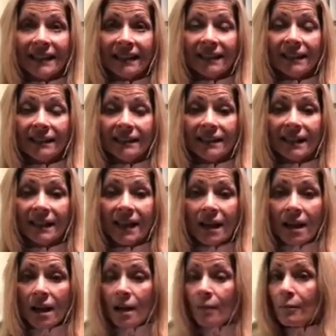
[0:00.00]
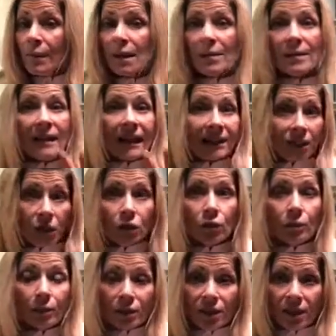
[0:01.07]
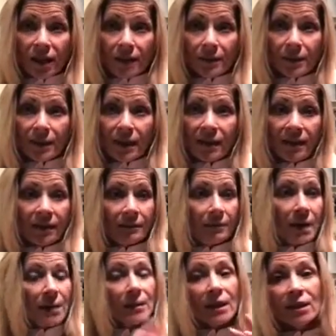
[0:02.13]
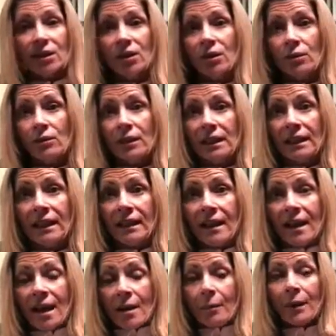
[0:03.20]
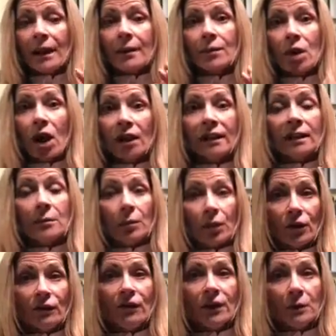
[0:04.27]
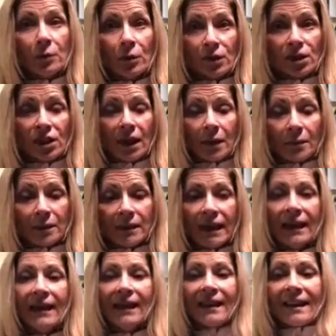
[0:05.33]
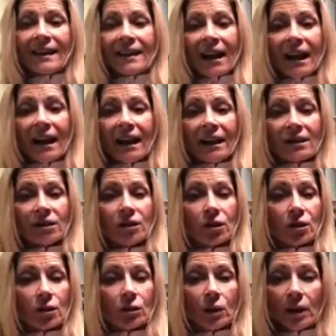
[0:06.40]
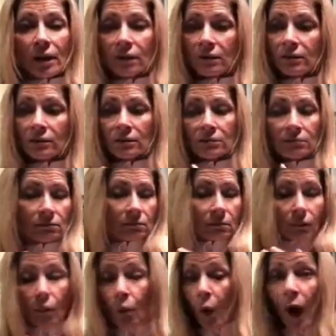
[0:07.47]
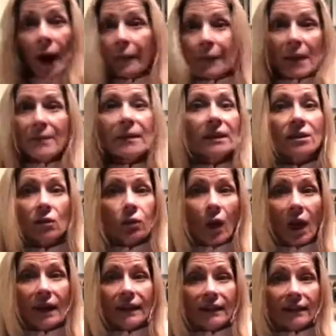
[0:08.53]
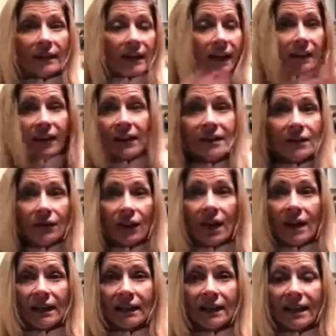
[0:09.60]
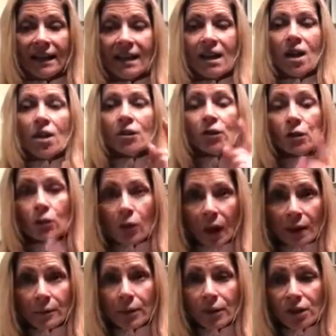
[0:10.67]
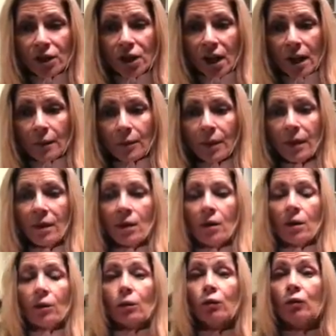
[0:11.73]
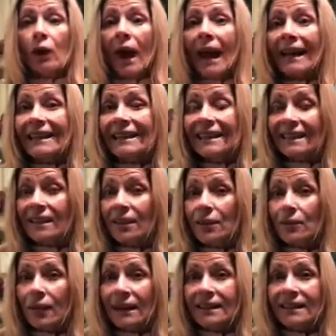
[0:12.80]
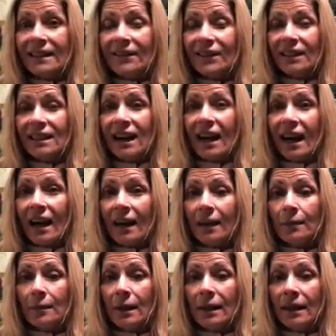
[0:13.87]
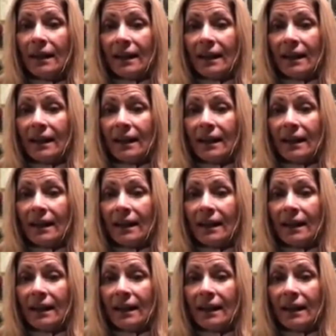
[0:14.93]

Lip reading: seconds. Maybe that's 2 push-ups. Maybe it's 3, but I'm talking perfect push-ups. Do one, maybe it's 1, and that's fine. Do 1 push-up, rest the rest of the time,